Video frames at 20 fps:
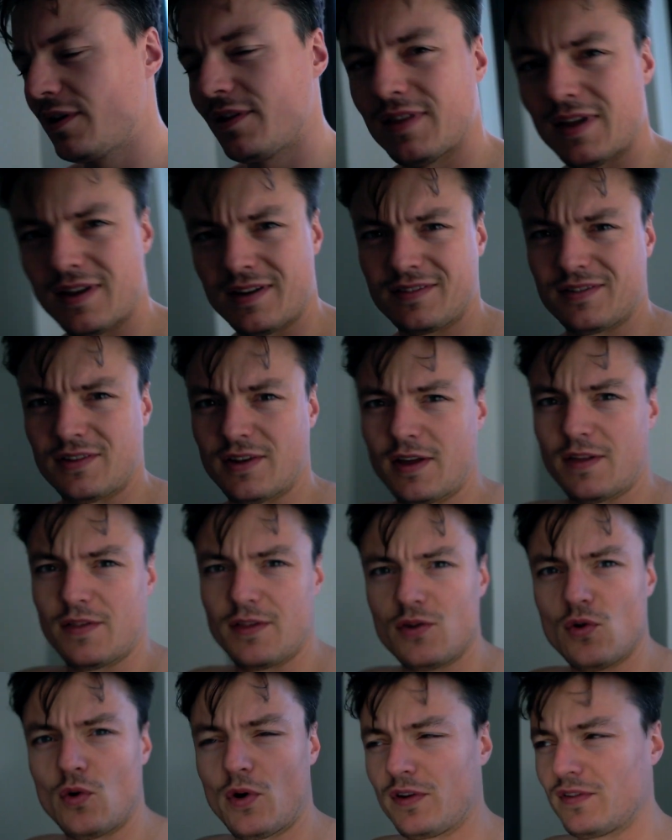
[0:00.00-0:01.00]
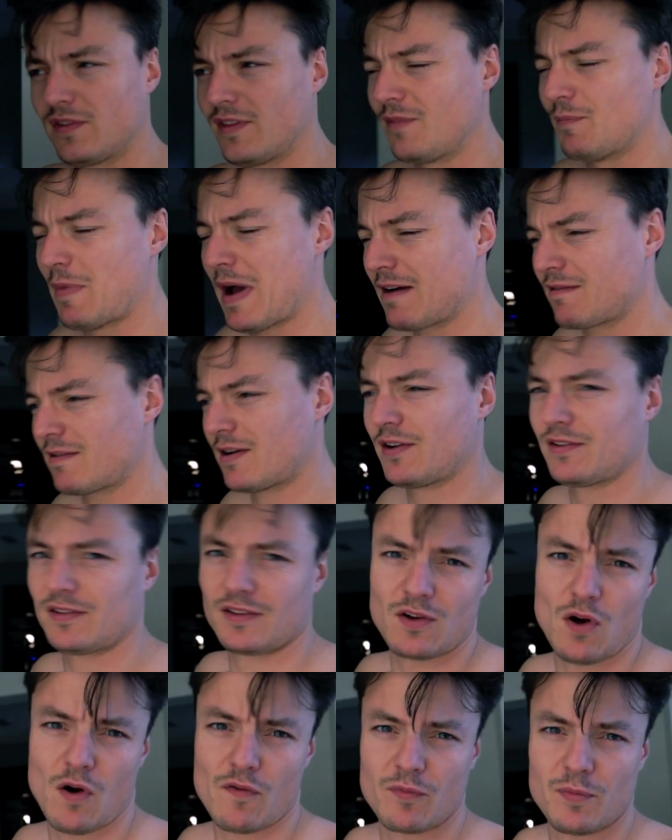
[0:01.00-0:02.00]
That's the noise in the background is a
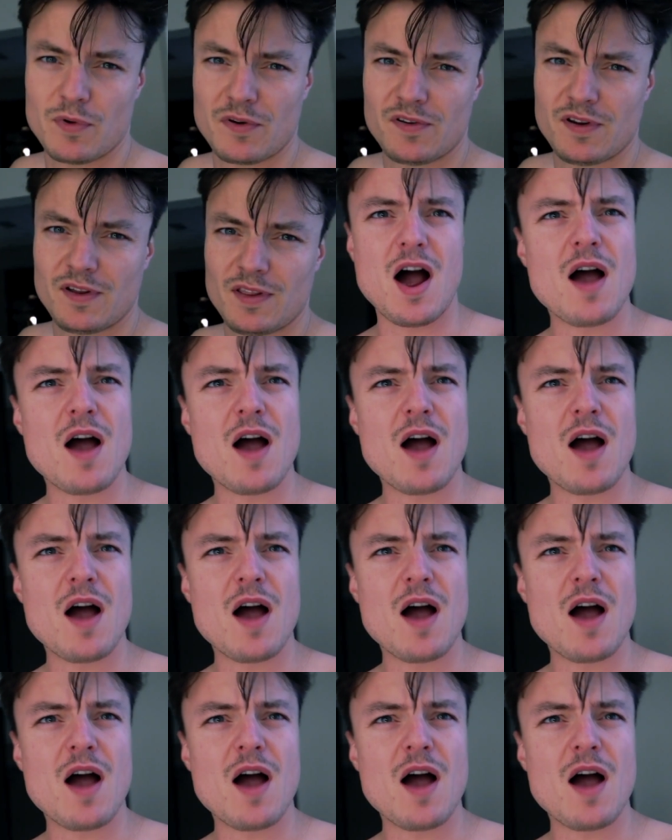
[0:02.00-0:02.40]
coffee machine.